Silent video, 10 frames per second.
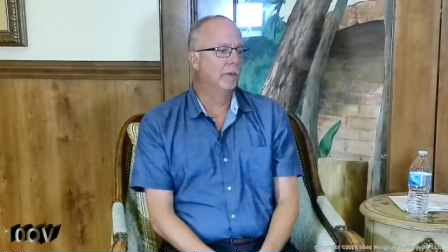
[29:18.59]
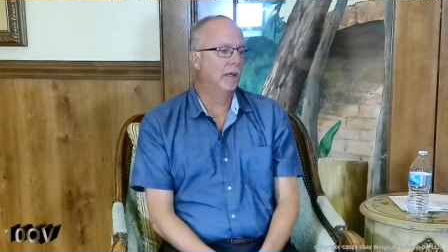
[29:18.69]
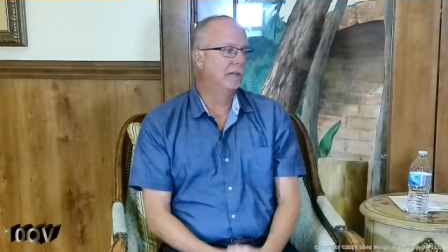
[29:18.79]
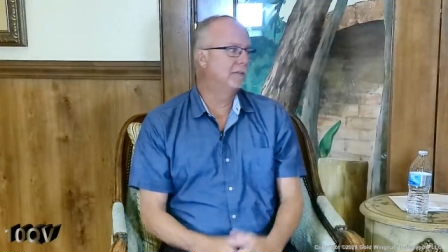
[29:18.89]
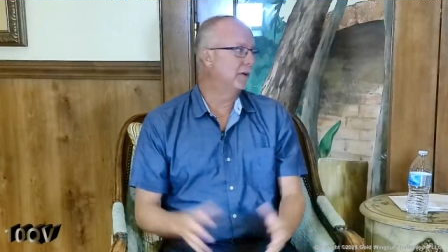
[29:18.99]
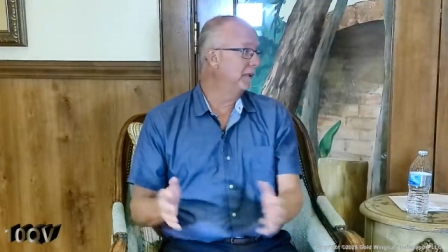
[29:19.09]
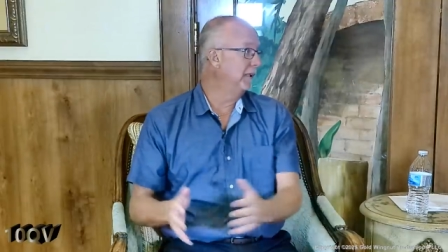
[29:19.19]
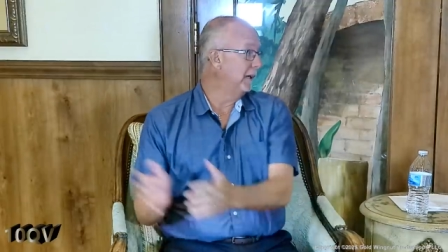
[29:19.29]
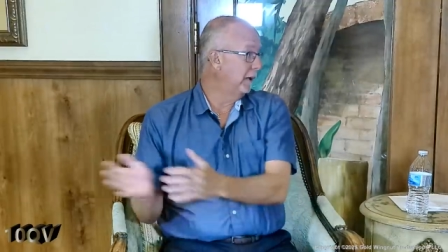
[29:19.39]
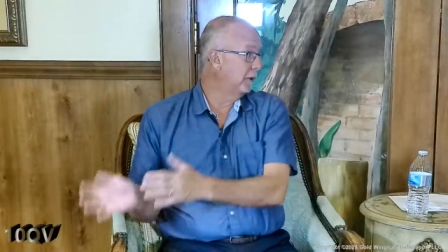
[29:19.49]
it's something
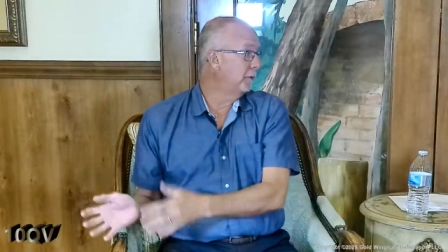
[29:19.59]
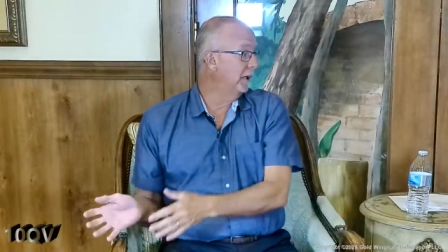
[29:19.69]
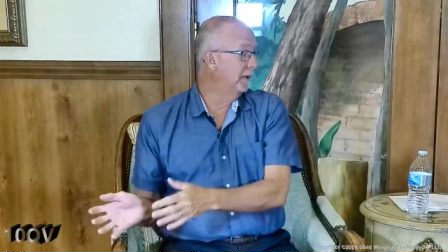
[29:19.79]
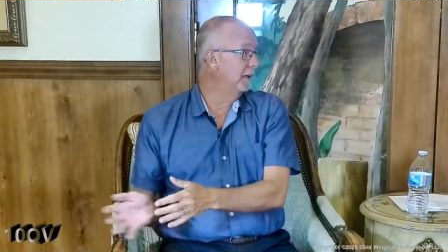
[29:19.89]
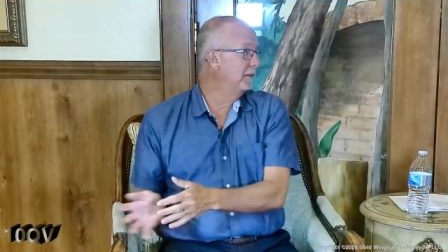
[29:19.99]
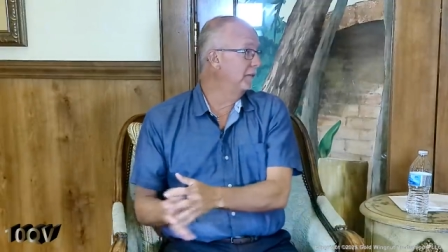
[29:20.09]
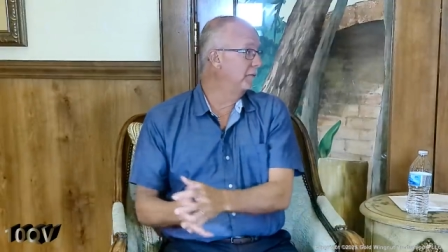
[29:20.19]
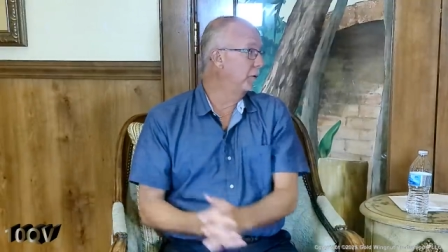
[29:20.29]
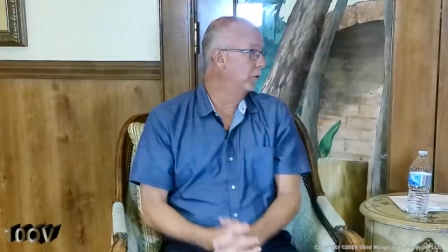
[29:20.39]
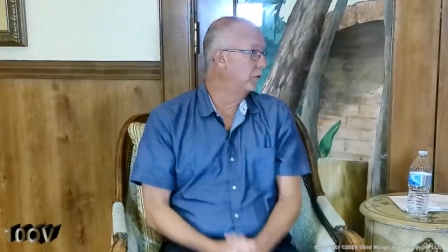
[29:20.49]
that our accreditation
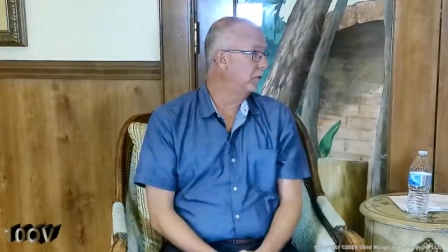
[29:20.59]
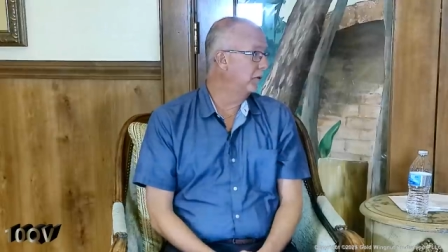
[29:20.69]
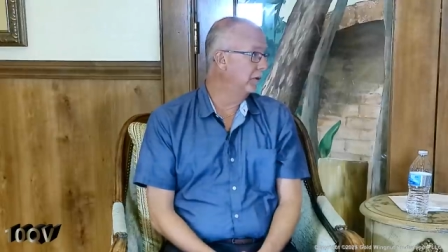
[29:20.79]
folks,